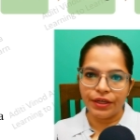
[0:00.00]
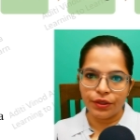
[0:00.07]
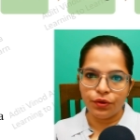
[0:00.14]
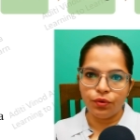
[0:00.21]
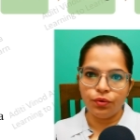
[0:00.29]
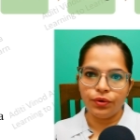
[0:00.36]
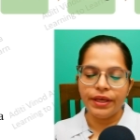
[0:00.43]

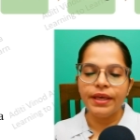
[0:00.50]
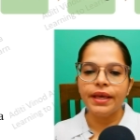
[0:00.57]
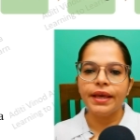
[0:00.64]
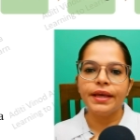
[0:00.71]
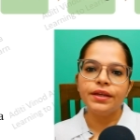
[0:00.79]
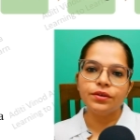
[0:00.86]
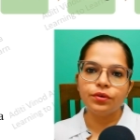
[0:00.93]

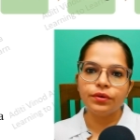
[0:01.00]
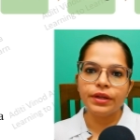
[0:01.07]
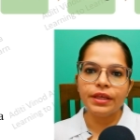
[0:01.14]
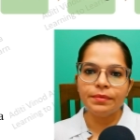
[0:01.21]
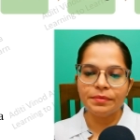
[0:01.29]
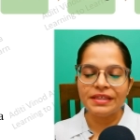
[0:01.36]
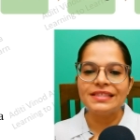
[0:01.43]
encoding.
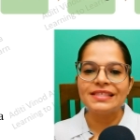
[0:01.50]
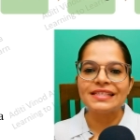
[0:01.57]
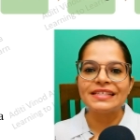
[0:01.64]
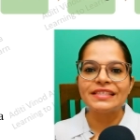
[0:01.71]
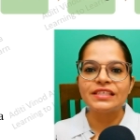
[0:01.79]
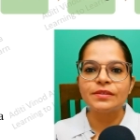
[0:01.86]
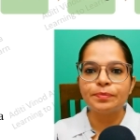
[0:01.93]
Encoding means
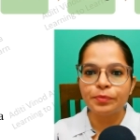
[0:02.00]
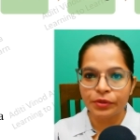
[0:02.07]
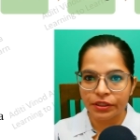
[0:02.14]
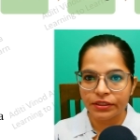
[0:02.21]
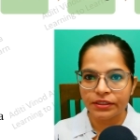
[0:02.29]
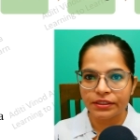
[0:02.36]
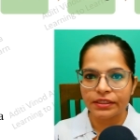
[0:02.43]
it is a
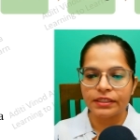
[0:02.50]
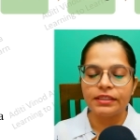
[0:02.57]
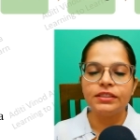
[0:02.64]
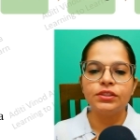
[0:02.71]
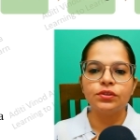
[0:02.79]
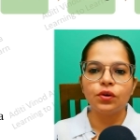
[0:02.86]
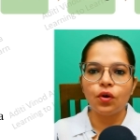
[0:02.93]

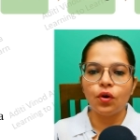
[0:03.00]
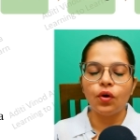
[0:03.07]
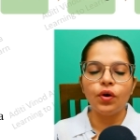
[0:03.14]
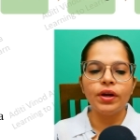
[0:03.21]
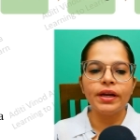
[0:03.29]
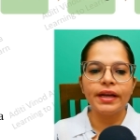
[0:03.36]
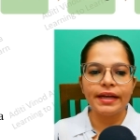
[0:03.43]
process
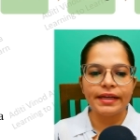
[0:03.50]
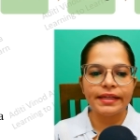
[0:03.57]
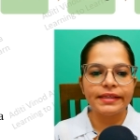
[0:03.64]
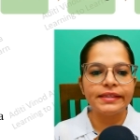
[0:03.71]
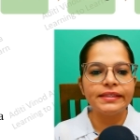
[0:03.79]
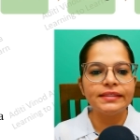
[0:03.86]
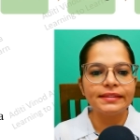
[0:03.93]
or
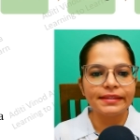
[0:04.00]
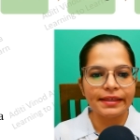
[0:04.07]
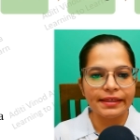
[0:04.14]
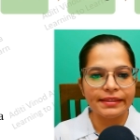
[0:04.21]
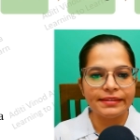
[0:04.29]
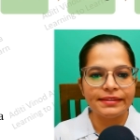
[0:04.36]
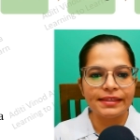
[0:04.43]
it is
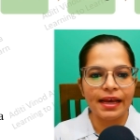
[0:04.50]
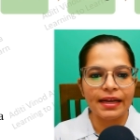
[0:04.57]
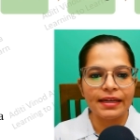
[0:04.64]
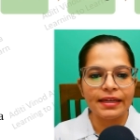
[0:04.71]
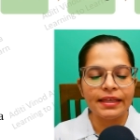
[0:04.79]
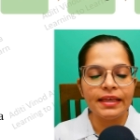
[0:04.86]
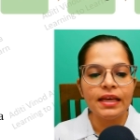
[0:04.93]

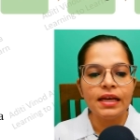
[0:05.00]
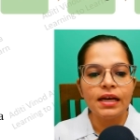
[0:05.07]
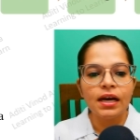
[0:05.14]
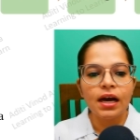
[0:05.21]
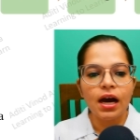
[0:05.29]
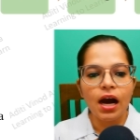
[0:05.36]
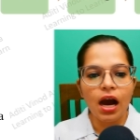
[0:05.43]
exactly
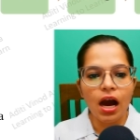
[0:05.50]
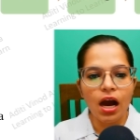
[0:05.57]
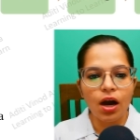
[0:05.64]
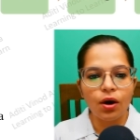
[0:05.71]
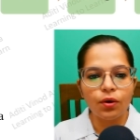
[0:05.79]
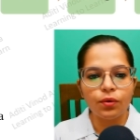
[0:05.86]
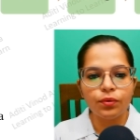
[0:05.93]

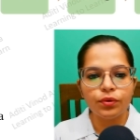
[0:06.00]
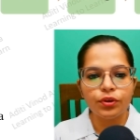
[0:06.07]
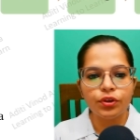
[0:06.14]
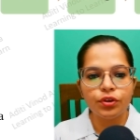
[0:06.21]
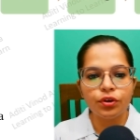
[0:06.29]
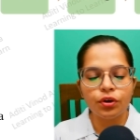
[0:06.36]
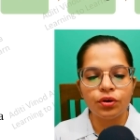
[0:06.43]
how
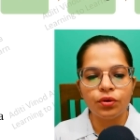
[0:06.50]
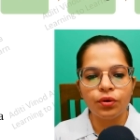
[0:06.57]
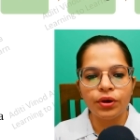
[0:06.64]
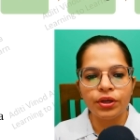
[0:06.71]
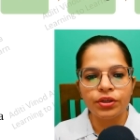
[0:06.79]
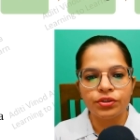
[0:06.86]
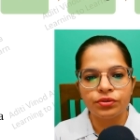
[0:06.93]
you're
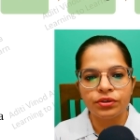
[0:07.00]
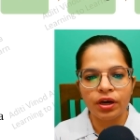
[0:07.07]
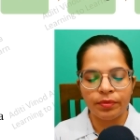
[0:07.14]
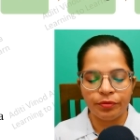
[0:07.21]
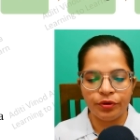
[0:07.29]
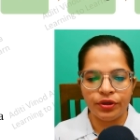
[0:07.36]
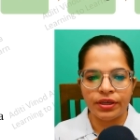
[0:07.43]
going to
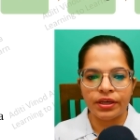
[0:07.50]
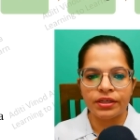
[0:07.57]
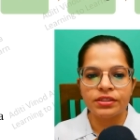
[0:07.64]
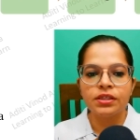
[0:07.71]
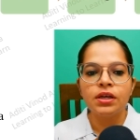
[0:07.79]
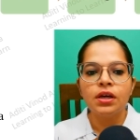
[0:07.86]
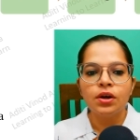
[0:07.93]

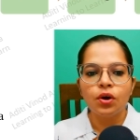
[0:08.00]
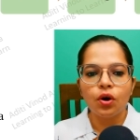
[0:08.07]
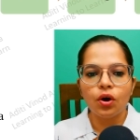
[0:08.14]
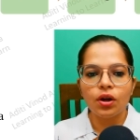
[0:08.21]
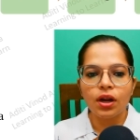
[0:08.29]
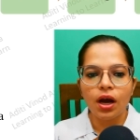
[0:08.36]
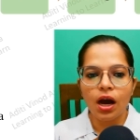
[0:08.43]
communicate
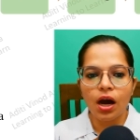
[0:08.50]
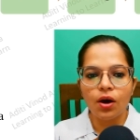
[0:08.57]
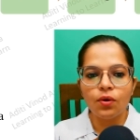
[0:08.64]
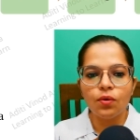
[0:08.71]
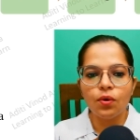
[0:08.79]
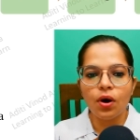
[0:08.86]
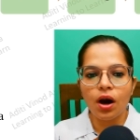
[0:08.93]
or
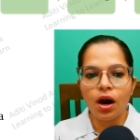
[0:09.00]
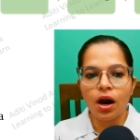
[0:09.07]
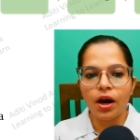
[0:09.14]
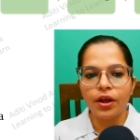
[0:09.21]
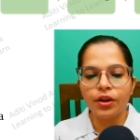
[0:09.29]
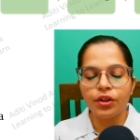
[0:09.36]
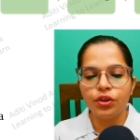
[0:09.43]
how
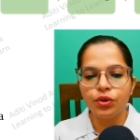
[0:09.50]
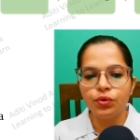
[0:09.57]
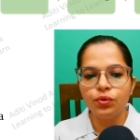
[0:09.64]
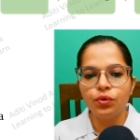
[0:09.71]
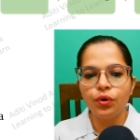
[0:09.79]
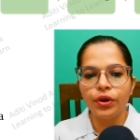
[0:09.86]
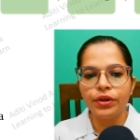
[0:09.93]
are
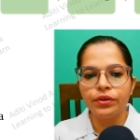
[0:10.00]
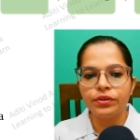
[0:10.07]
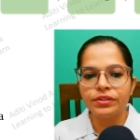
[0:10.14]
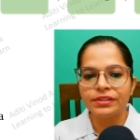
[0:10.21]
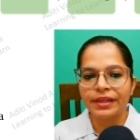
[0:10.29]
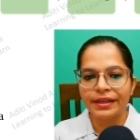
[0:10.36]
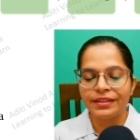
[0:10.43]
you going
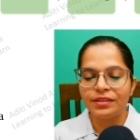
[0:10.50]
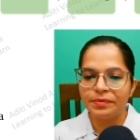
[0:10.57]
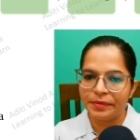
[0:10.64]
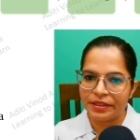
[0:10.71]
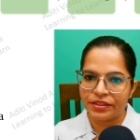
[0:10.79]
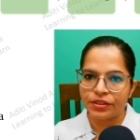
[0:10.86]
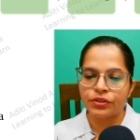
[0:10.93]
to send the
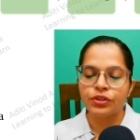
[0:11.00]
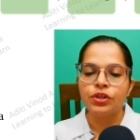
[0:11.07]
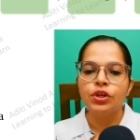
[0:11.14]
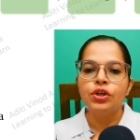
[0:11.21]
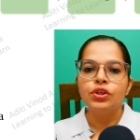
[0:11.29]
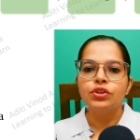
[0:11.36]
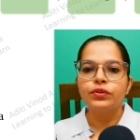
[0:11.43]
message.
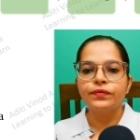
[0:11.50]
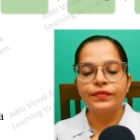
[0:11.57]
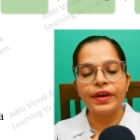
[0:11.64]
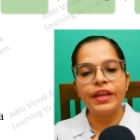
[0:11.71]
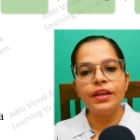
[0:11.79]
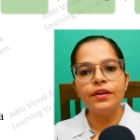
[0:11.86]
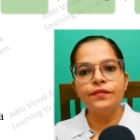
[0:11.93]
So
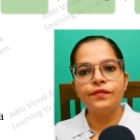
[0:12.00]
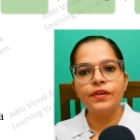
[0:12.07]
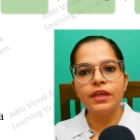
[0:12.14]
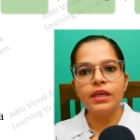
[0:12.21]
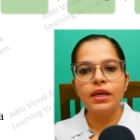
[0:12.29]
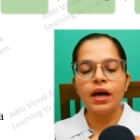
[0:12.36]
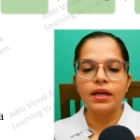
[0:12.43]
when
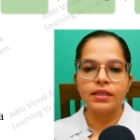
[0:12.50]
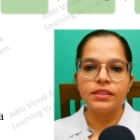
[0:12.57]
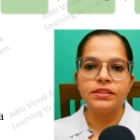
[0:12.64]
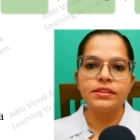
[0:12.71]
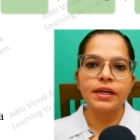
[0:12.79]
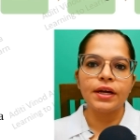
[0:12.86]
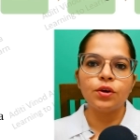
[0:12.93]
we
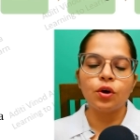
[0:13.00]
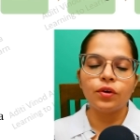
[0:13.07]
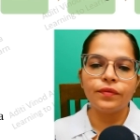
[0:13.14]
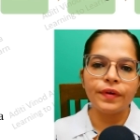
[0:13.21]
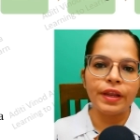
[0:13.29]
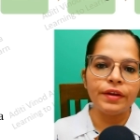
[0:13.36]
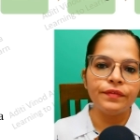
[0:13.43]
understand
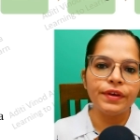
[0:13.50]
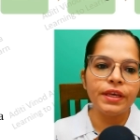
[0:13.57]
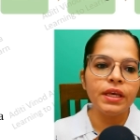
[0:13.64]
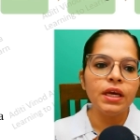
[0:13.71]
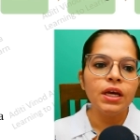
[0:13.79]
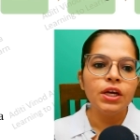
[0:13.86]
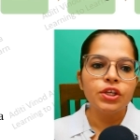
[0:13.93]
or when
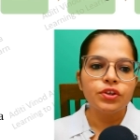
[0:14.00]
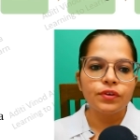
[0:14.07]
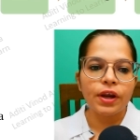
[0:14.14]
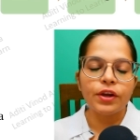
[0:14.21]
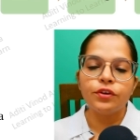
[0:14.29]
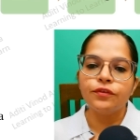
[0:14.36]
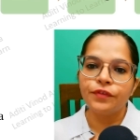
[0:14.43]
we
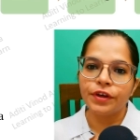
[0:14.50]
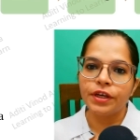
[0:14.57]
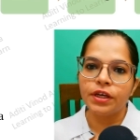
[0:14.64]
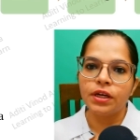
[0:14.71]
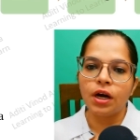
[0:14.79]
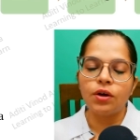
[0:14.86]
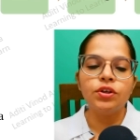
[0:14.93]
try to
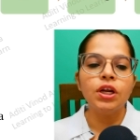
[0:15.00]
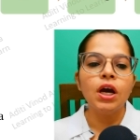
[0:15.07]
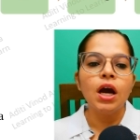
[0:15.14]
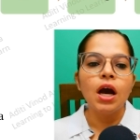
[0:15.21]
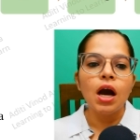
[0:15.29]
figure out